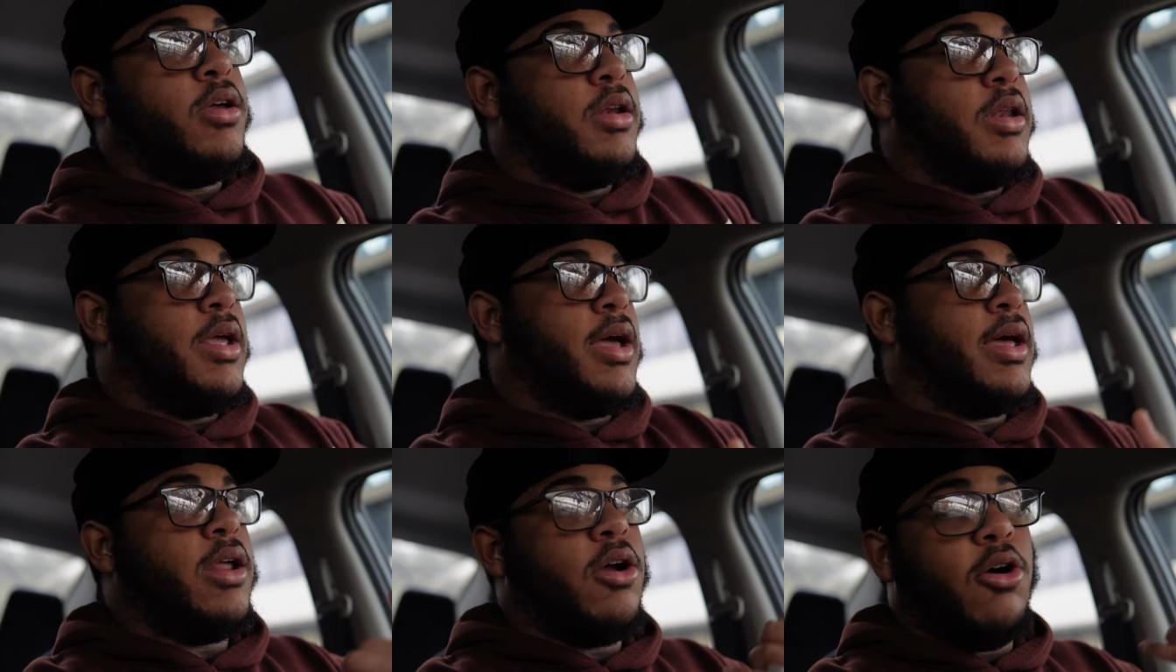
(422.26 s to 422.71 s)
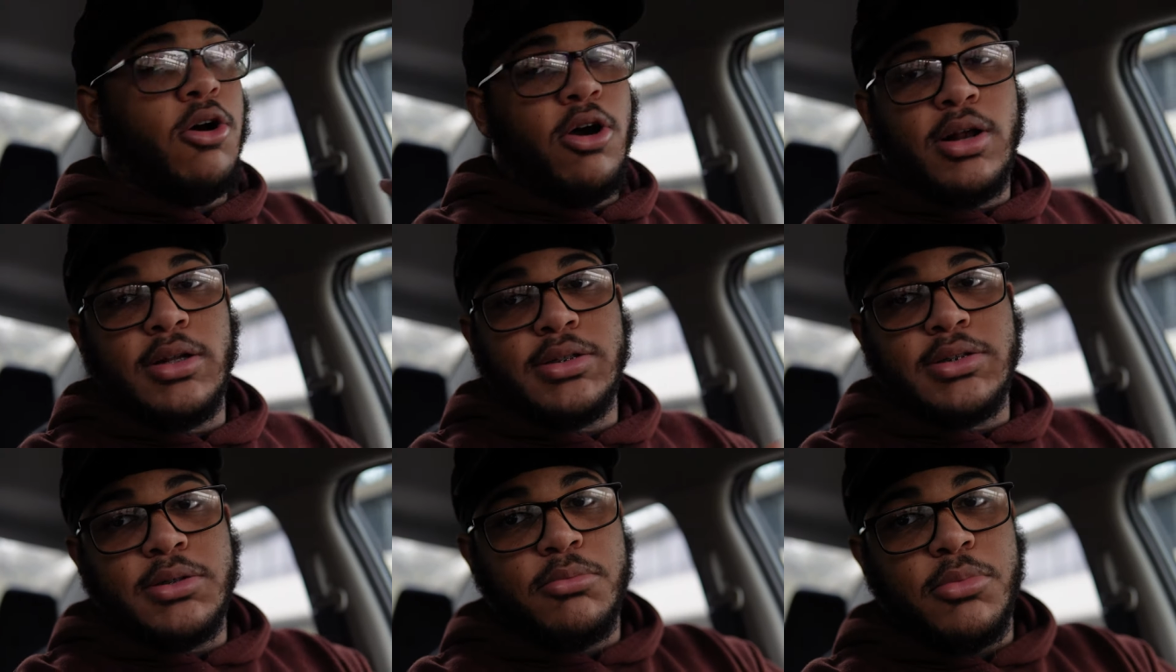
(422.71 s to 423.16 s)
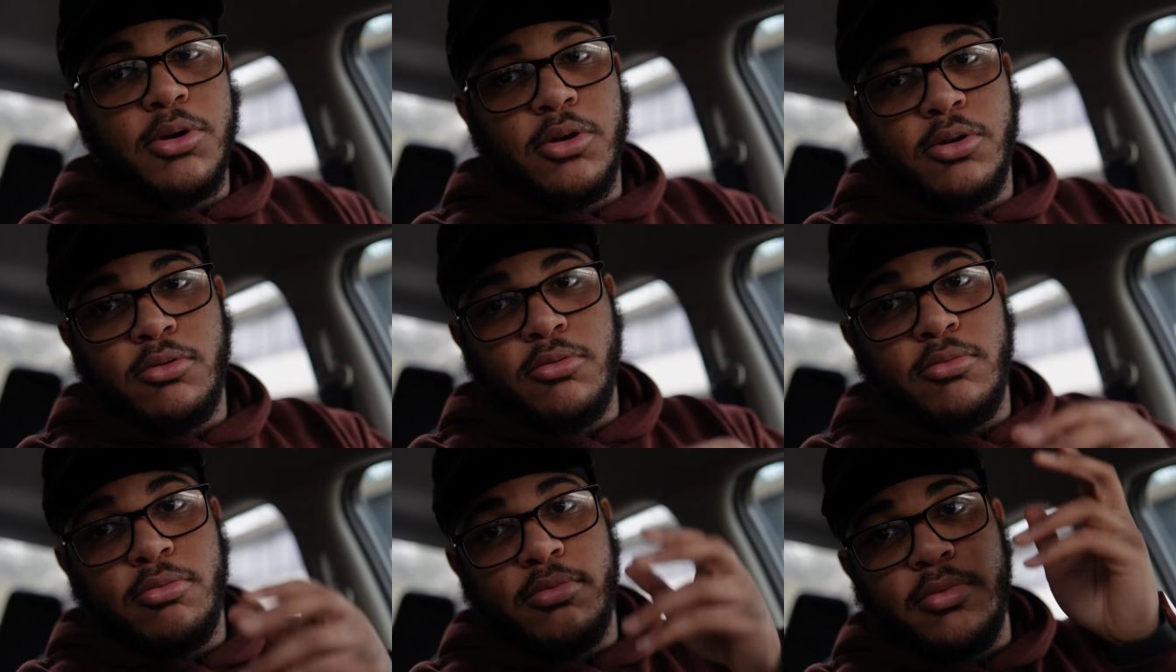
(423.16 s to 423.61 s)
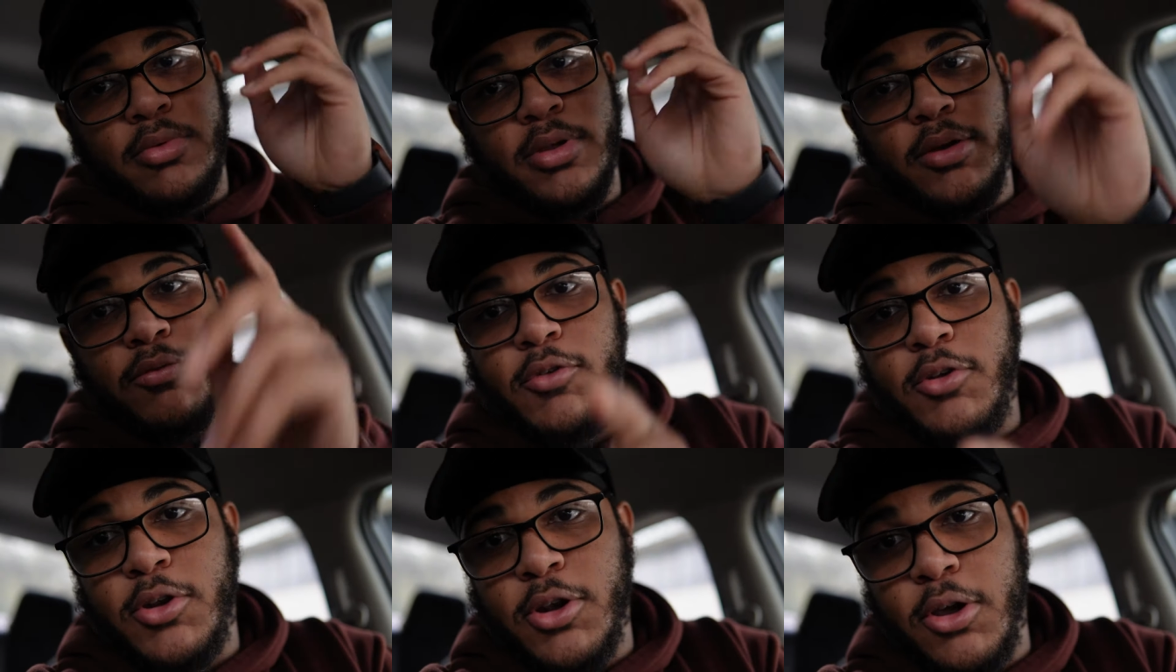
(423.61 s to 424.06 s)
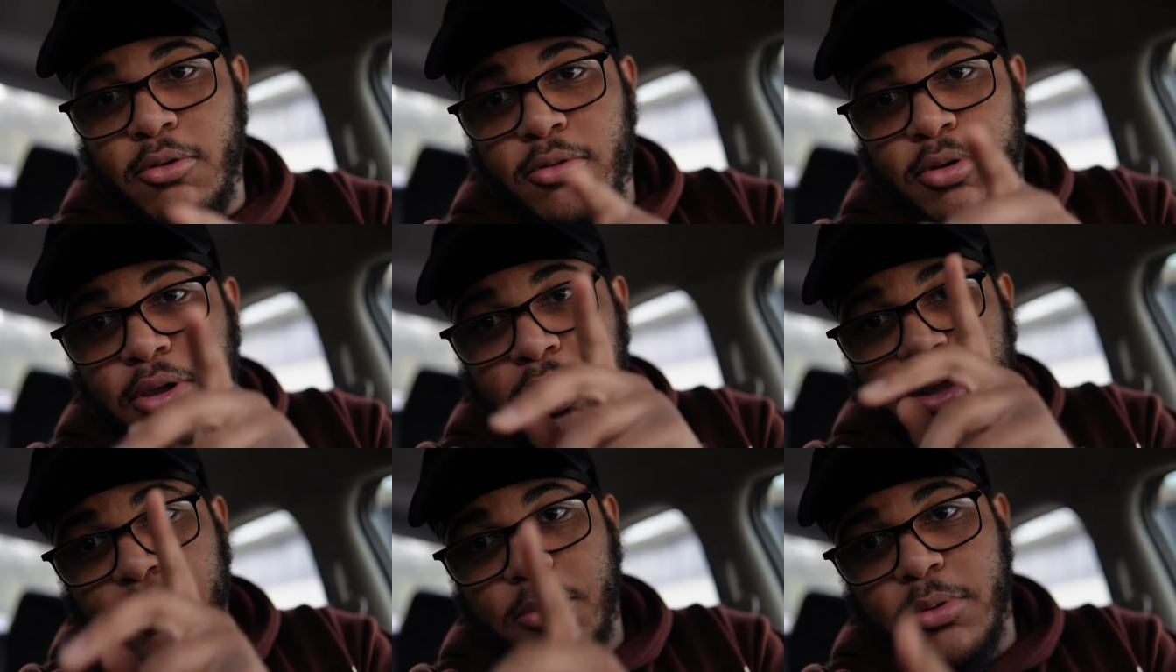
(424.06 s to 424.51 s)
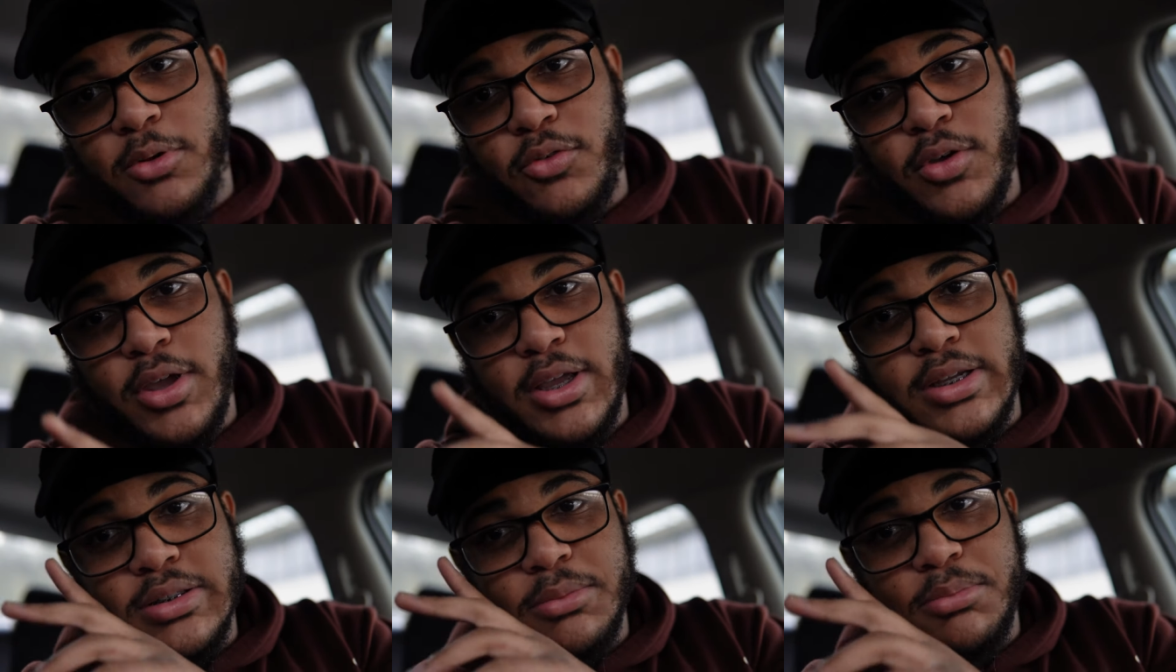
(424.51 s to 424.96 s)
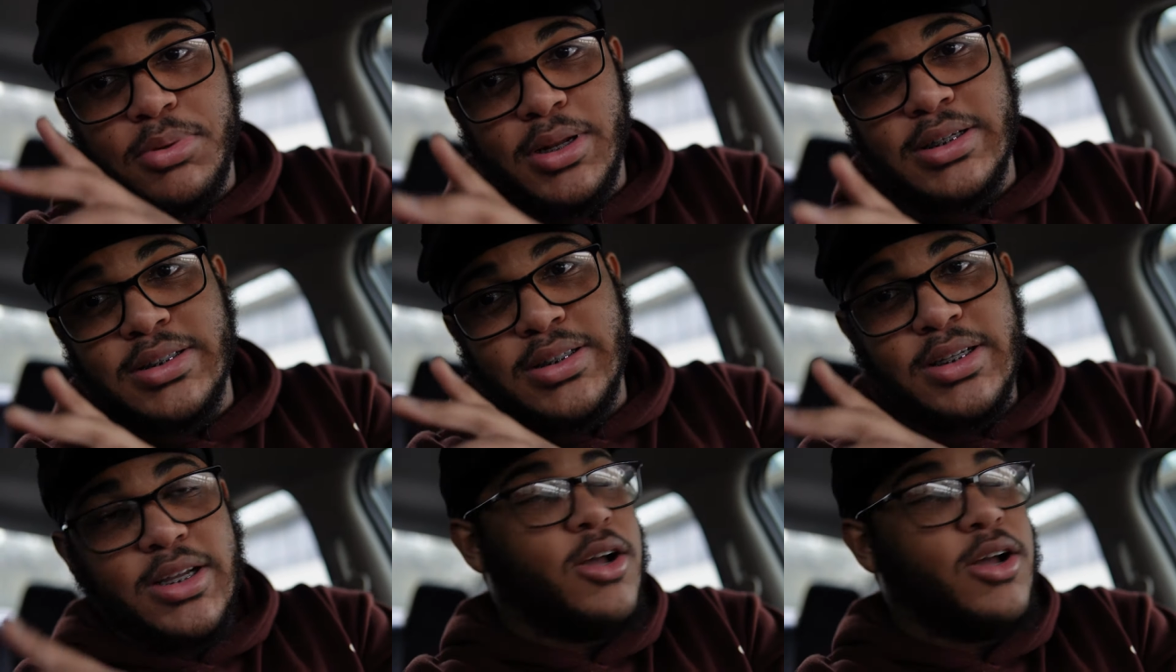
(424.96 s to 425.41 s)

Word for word: down at Arlington, bro. If you know, King Buffet is the place to